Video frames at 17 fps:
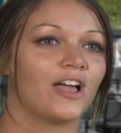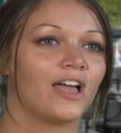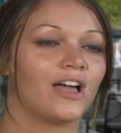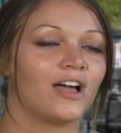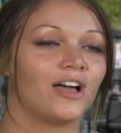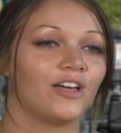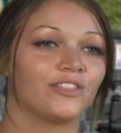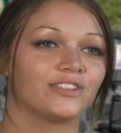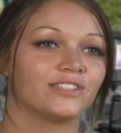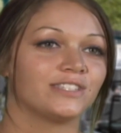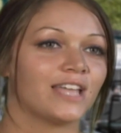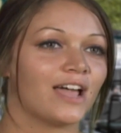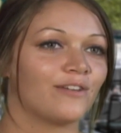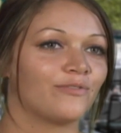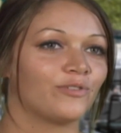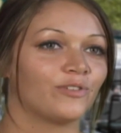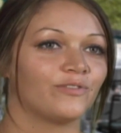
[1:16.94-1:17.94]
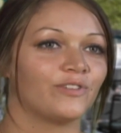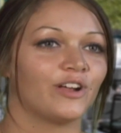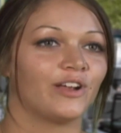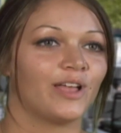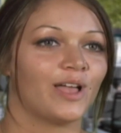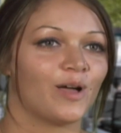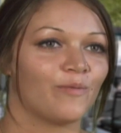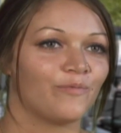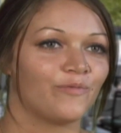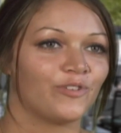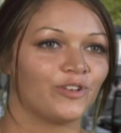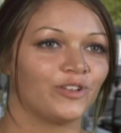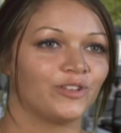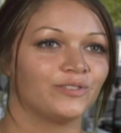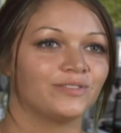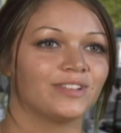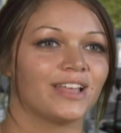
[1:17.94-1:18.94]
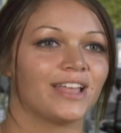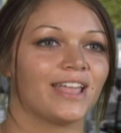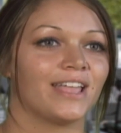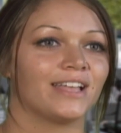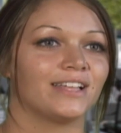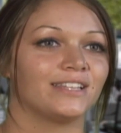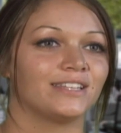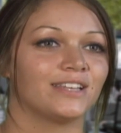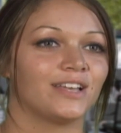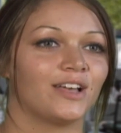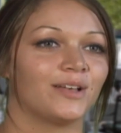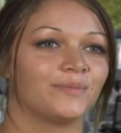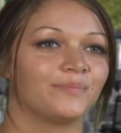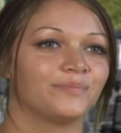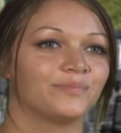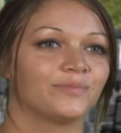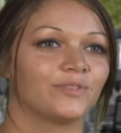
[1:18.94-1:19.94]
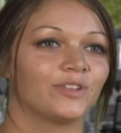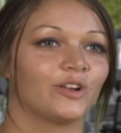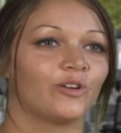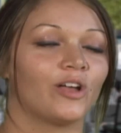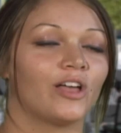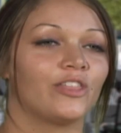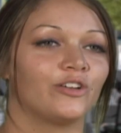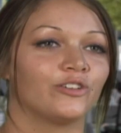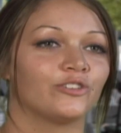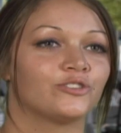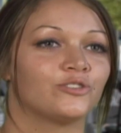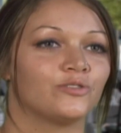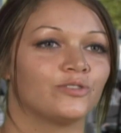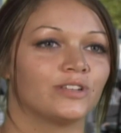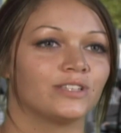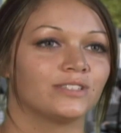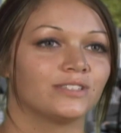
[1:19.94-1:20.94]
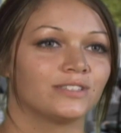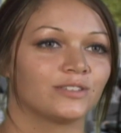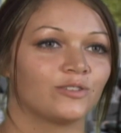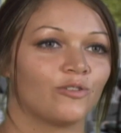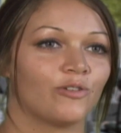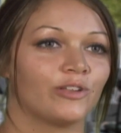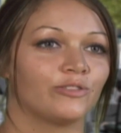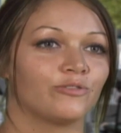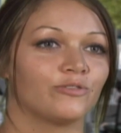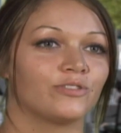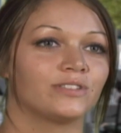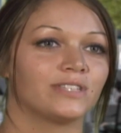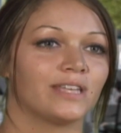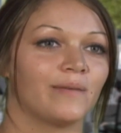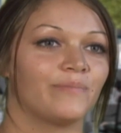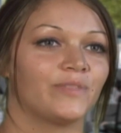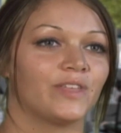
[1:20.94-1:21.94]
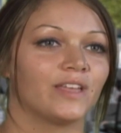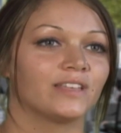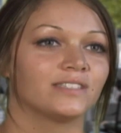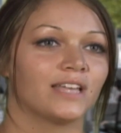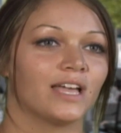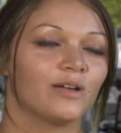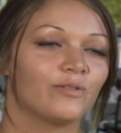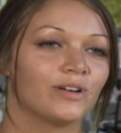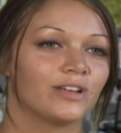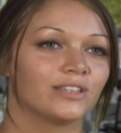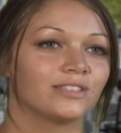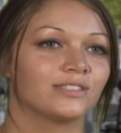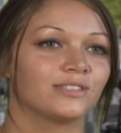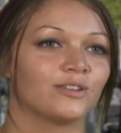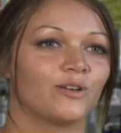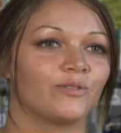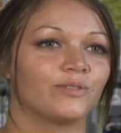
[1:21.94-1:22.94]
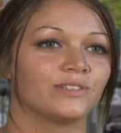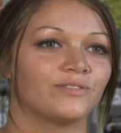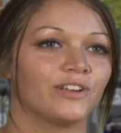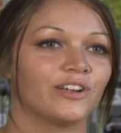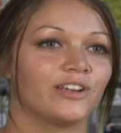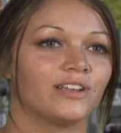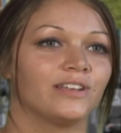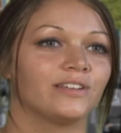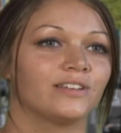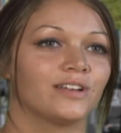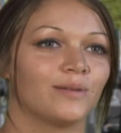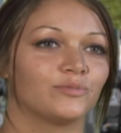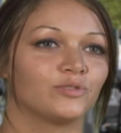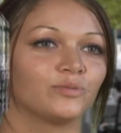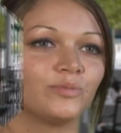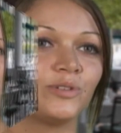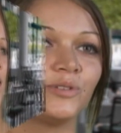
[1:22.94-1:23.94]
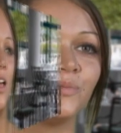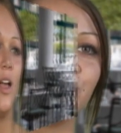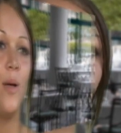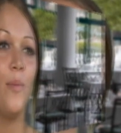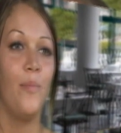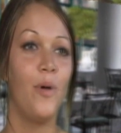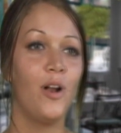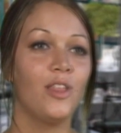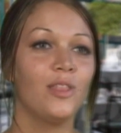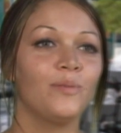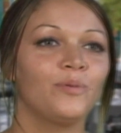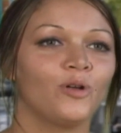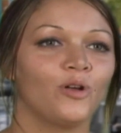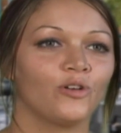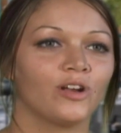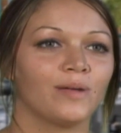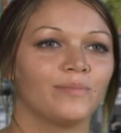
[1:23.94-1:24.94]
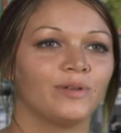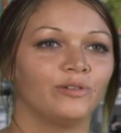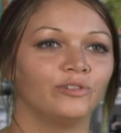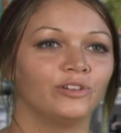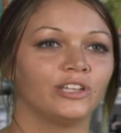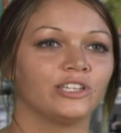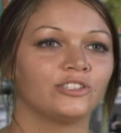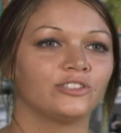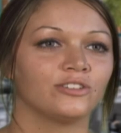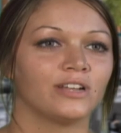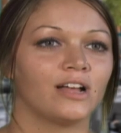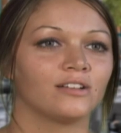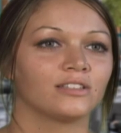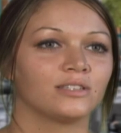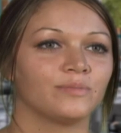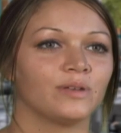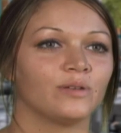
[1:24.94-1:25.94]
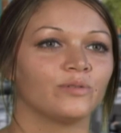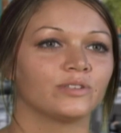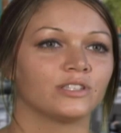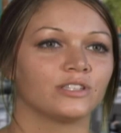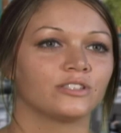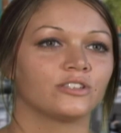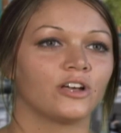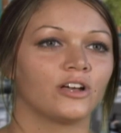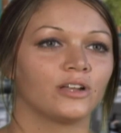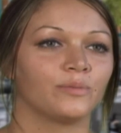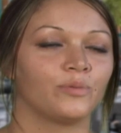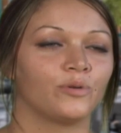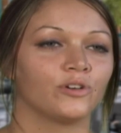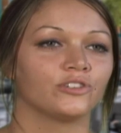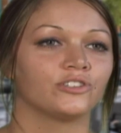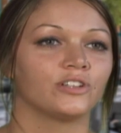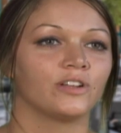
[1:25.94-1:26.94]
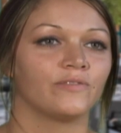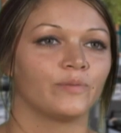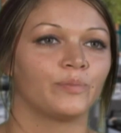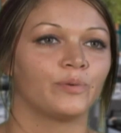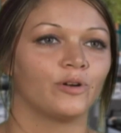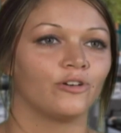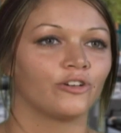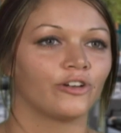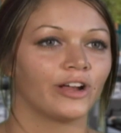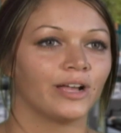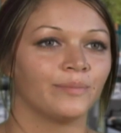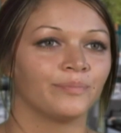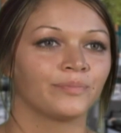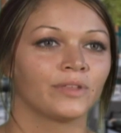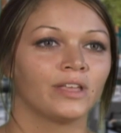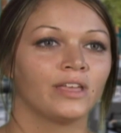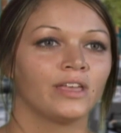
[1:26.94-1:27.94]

all the staff were very helpful, and um, there were other students going through the same thing as I was, so it was very comfortable. Part of the program that really stood out to me was the sauna portion of the program.